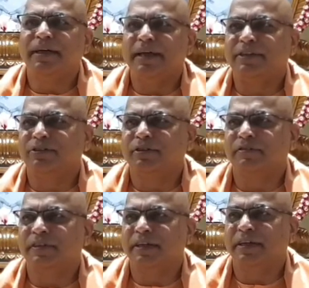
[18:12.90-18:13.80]
takes off
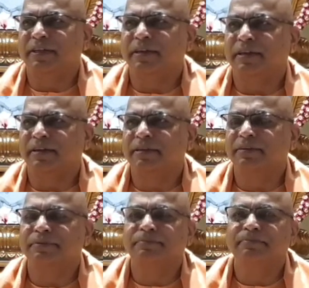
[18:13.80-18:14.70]
here and there.
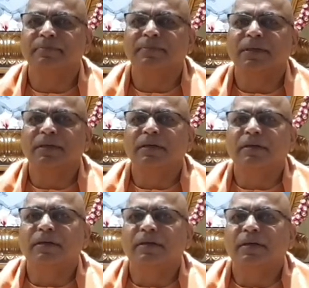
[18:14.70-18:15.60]

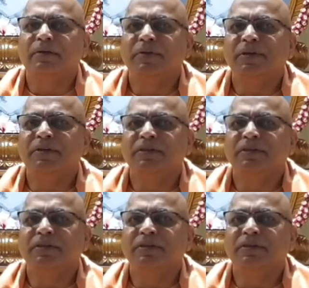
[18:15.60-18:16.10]
And when you